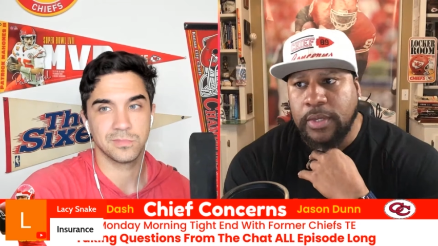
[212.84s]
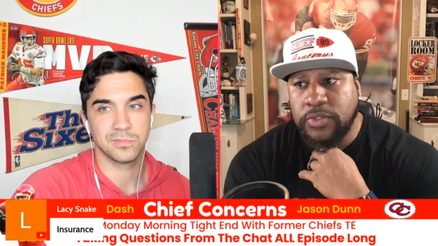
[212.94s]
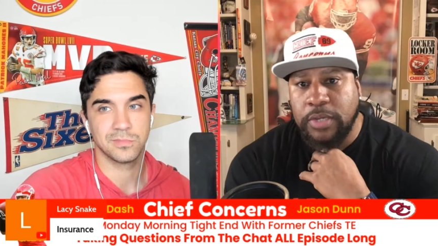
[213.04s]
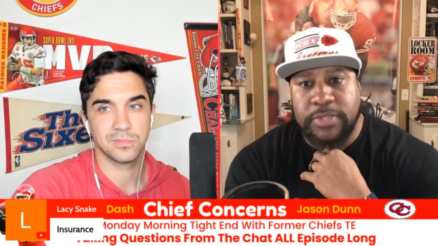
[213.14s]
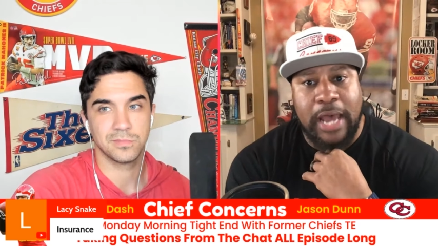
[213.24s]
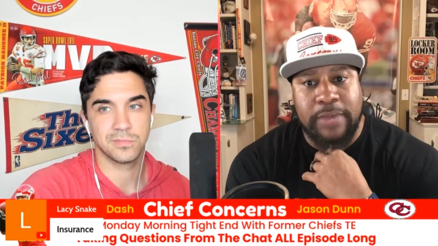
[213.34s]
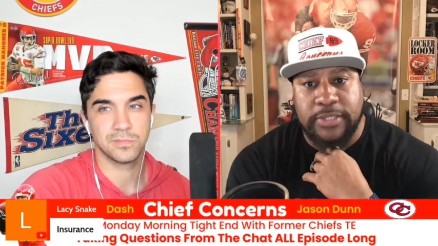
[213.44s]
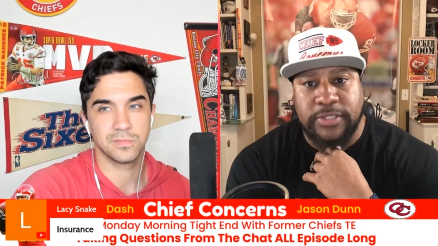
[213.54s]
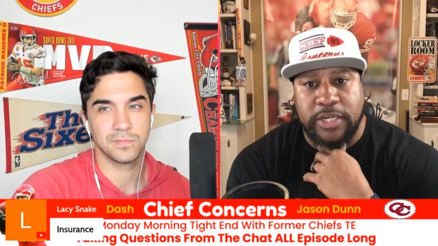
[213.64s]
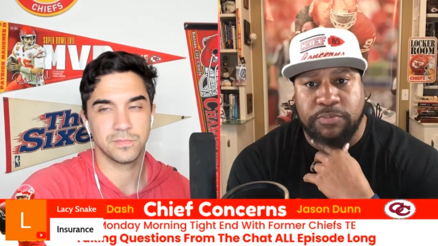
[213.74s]
Speaker 1: sometimes I
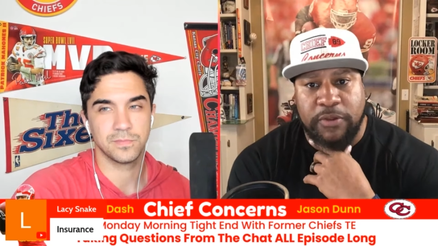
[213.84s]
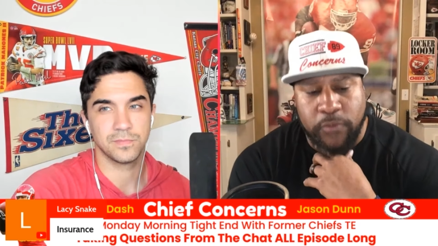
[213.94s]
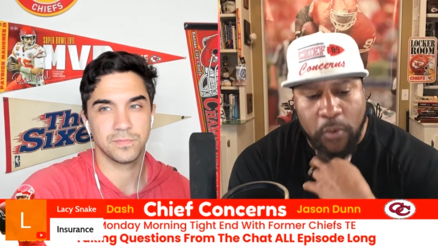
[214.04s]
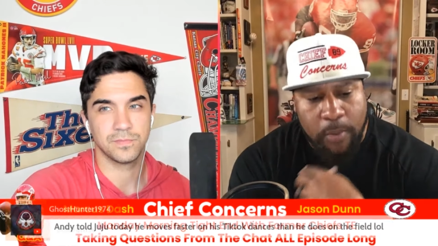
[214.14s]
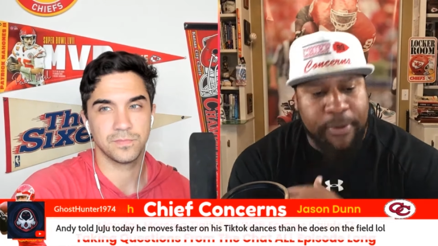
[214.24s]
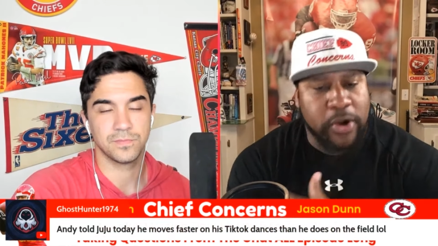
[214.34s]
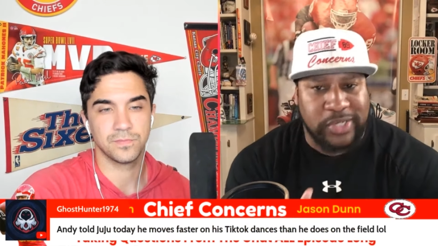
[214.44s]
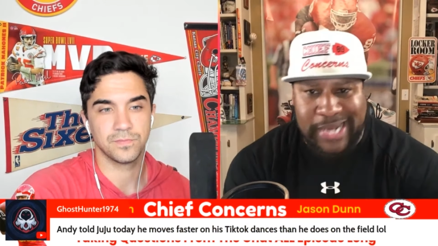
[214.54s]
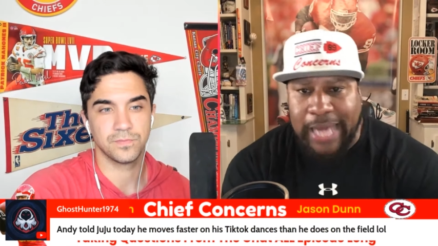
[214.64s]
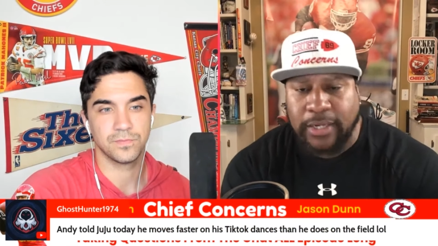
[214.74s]
said this before
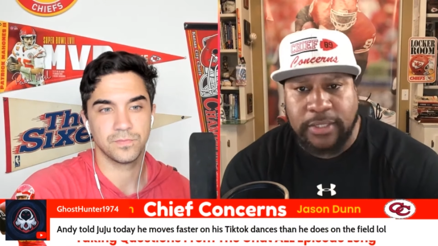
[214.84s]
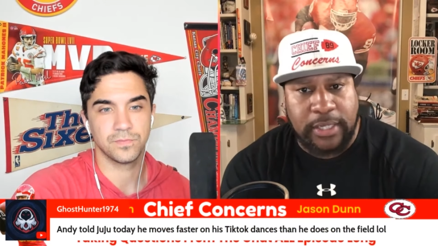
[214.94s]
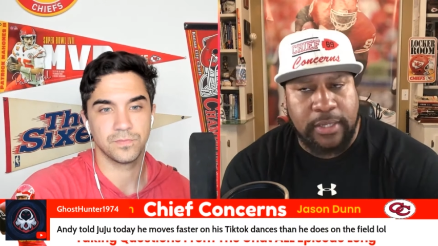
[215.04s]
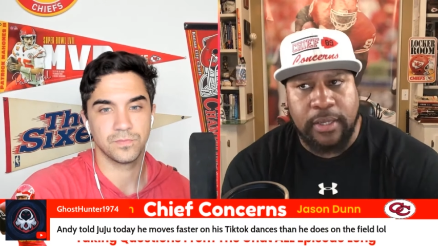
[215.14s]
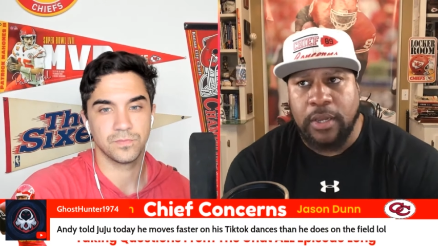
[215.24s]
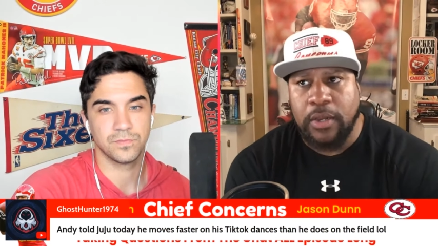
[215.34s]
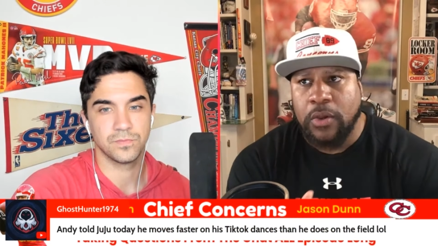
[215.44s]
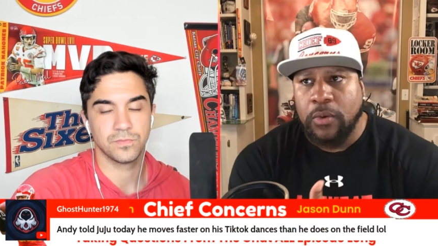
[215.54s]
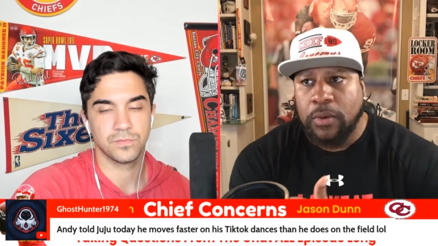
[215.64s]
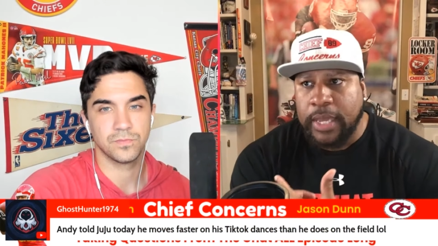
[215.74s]
personality
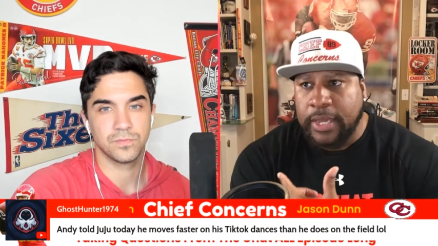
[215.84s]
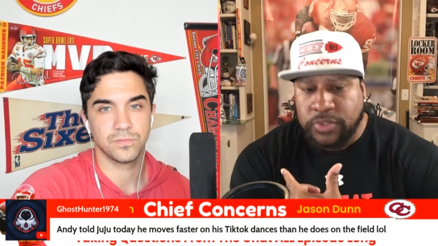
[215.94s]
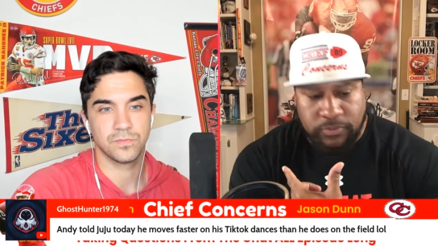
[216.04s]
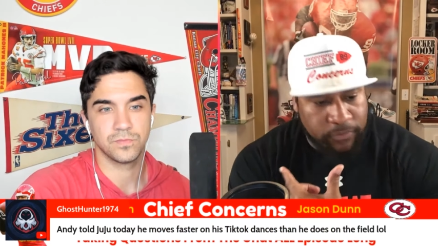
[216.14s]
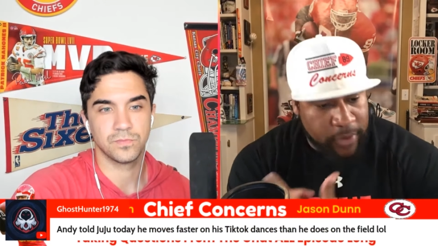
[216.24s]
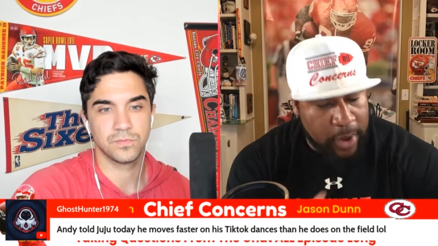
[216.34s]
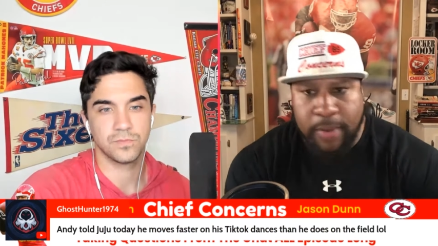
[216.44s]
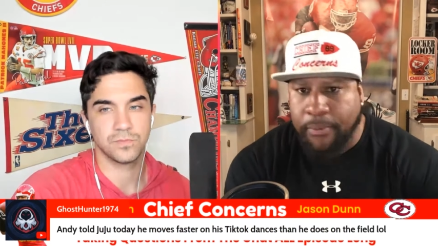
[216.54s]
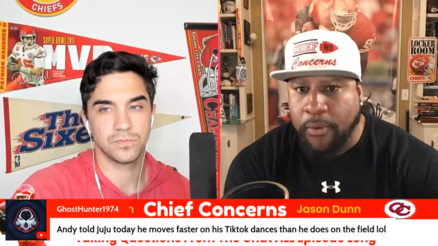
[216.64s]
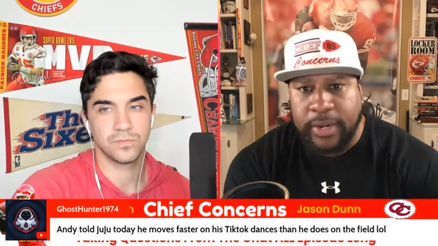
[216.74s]
is very
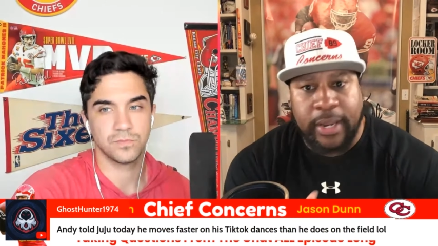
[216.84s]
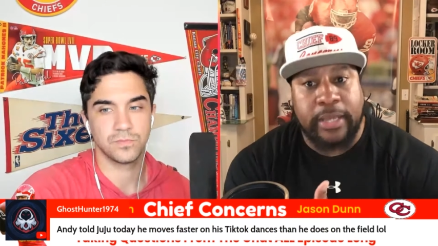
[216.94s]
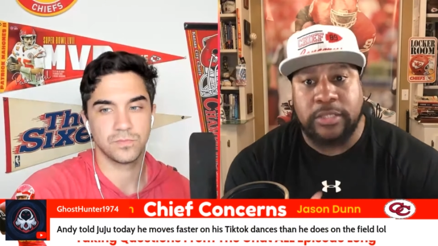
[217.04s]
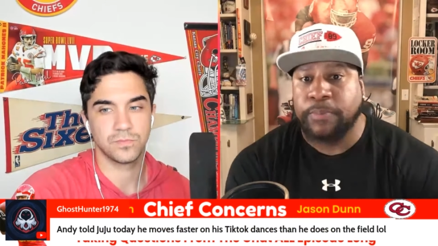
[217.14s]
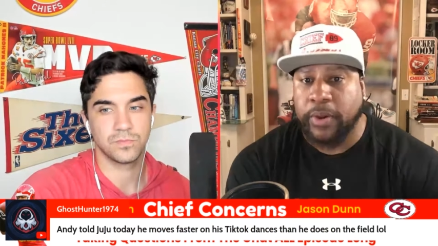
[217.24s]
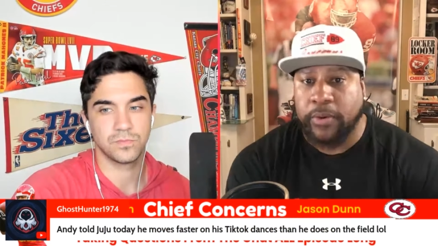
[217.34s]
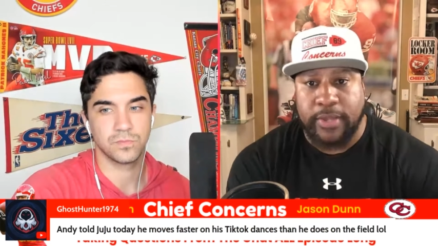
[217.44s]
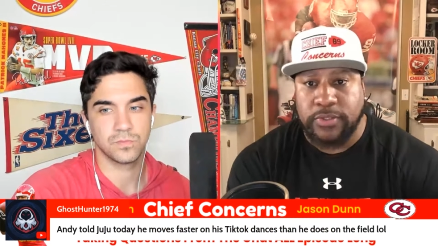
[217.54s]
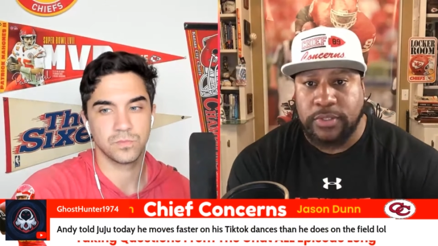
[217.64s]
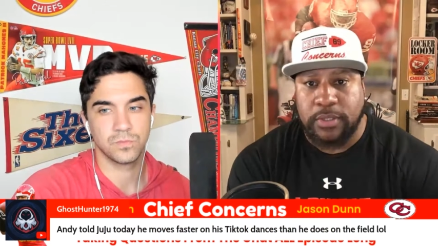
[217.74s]
important and
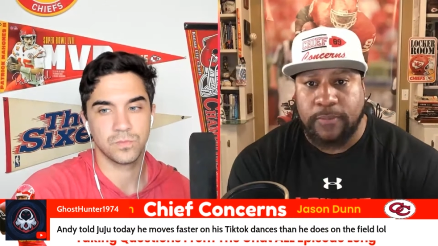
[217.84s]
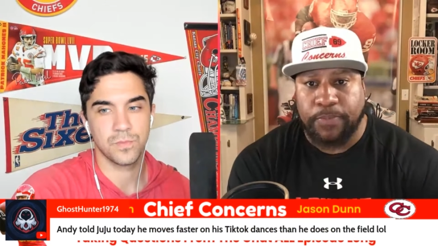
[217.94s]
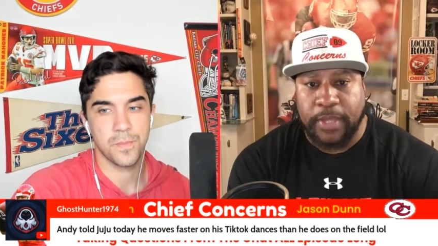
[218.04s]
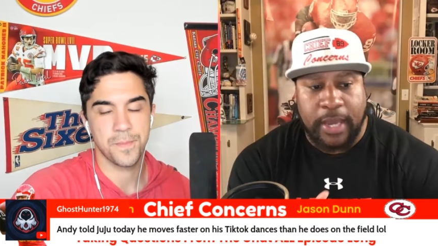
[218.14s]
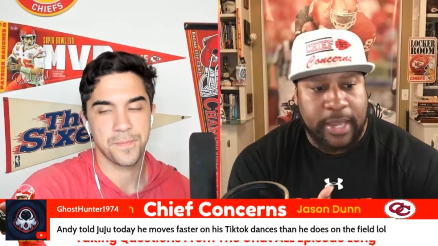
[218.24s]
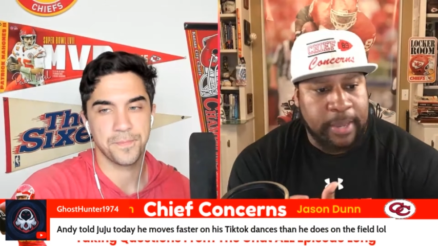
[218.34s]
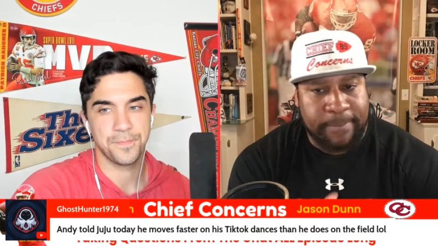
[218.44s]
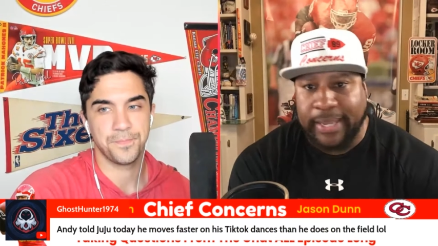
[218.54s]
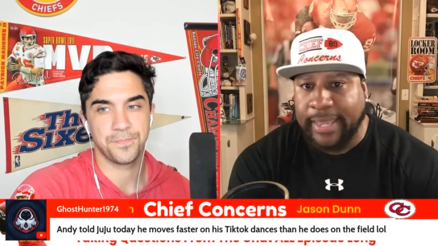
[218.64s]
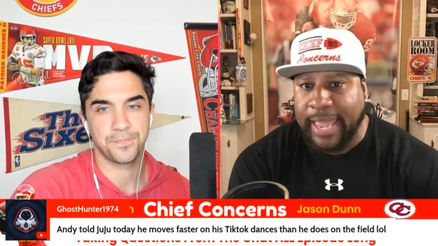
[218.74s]
experience uh, in big